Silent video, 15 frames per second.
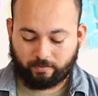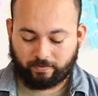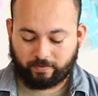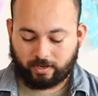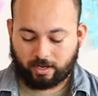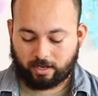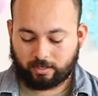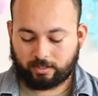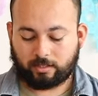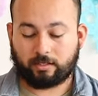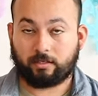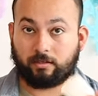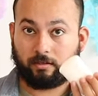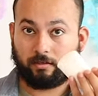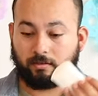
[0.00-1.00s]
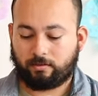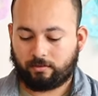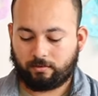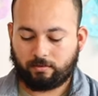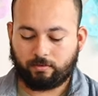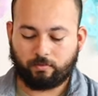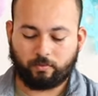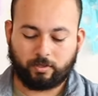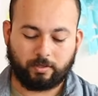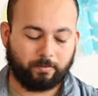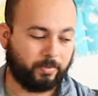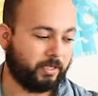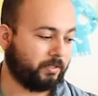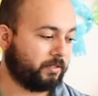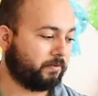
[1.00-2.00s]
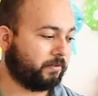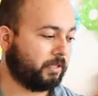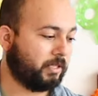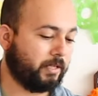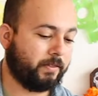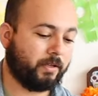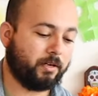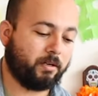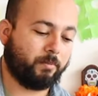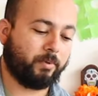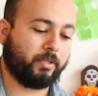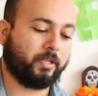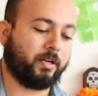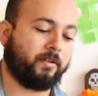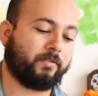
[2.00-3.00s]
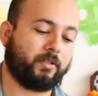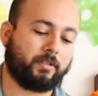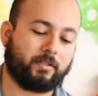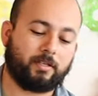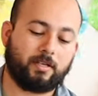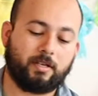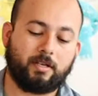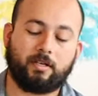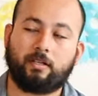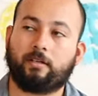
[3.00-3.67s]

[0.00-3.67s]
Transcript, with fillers: We've got one piece of clay there. We'll put that to the side.